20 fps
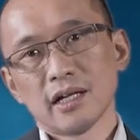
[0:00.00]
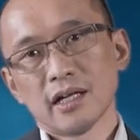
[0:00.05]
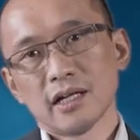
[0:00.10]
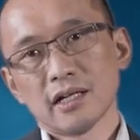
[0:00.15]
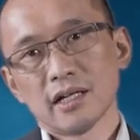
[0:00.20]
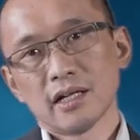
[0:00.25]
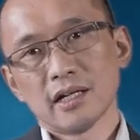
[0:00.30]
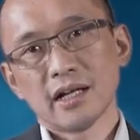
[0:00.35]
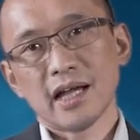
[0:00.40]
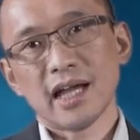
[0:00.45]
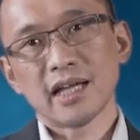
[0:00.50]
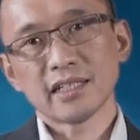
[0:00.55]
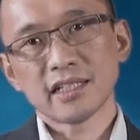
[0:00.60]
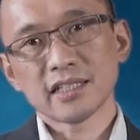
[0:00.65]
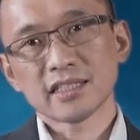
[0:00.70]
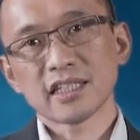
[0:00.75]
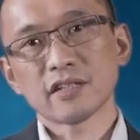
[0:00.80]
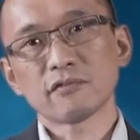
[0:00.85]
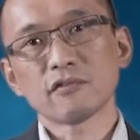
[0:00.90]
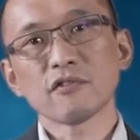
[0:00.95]
and there are
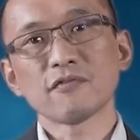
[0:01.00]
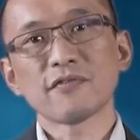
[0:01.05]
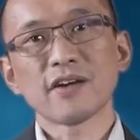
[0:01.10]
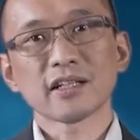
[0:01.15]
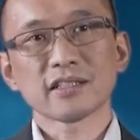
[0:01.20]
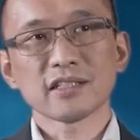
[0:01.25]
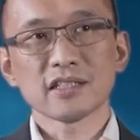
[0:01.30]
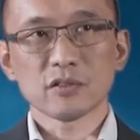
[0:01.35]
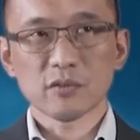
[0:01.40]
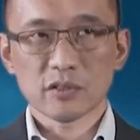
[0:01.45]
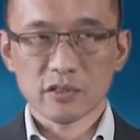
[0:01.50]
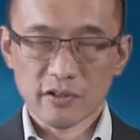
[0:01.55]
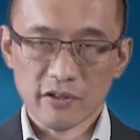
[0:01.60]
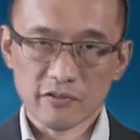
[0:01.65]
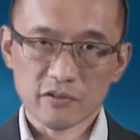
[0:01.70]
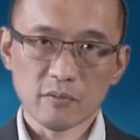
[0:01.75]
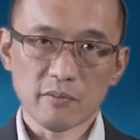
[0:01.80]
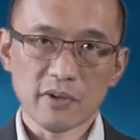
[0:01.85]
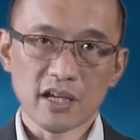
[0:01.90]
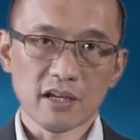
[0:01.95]
several factors which we have
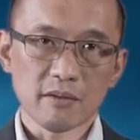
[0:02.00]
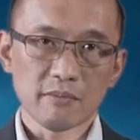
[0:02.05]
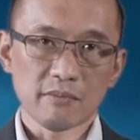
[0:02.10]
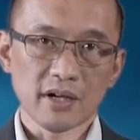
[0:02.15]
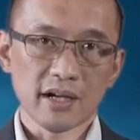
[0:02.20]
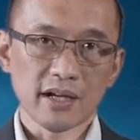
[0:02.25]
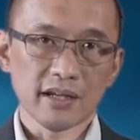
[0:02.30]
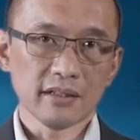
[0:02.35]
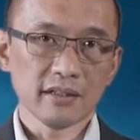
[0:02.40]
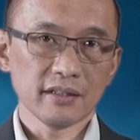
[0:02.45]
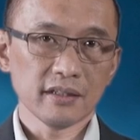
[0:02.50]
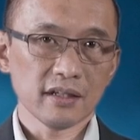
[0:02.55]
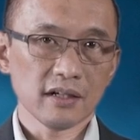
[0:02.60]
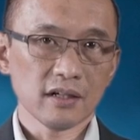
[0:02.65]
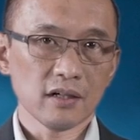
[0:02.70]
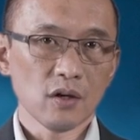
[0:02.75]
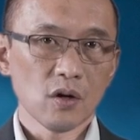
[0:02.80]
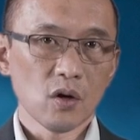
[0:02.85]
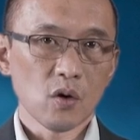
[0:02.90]
to bear in mind. Yeah,